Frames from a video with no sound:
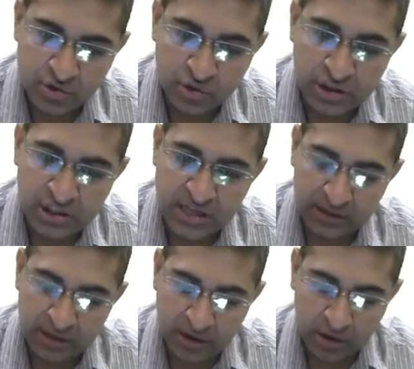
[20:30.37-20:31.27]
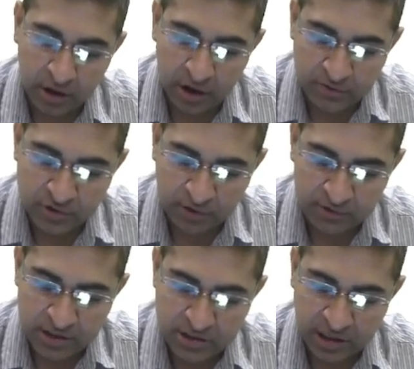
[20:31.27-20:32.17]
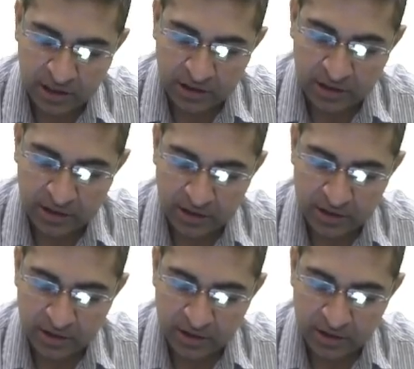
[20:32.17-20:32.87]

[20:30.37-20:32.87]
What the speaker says: so these are the curves of the cylinder.